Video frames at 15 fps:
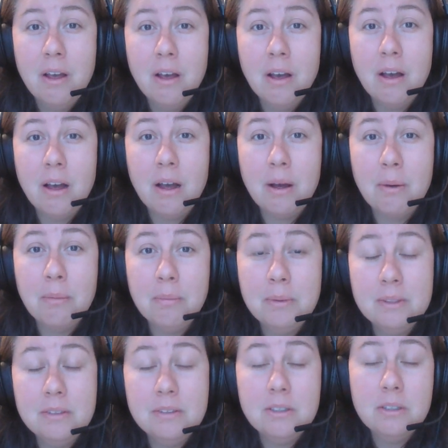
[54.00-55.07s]

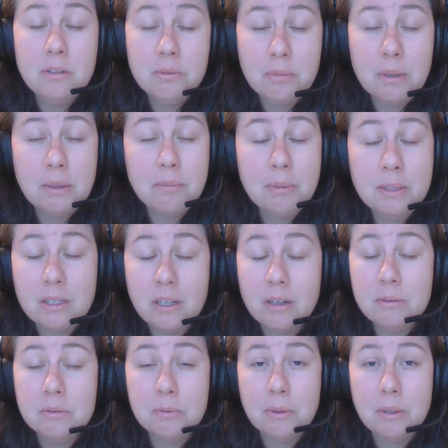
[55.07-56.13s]
And there might be
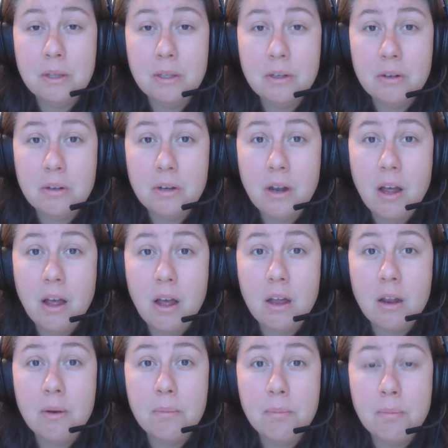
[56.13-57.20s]
times when they're
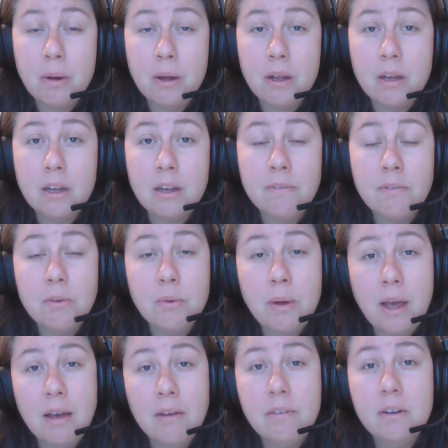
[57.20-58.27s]
not, but if you
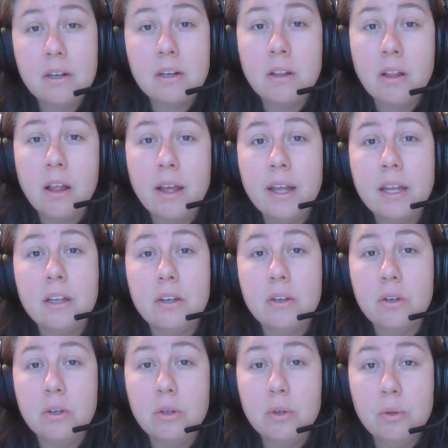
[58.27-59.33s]
have a client
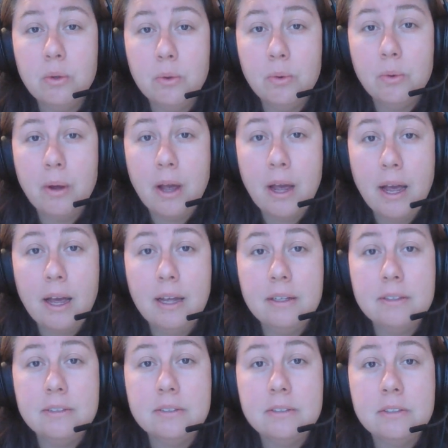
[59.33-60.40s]
who
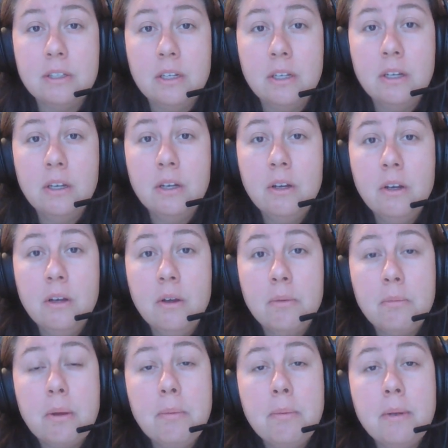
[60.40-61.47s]
has
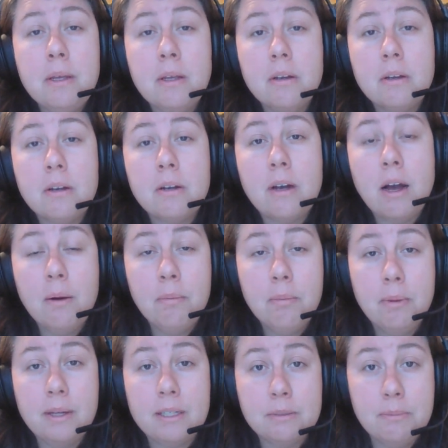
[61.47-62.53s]
maybe
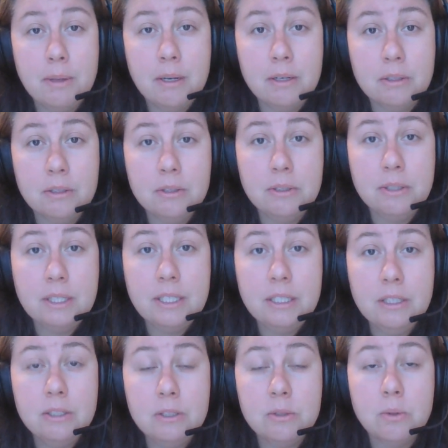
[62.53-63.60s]
complex medical needs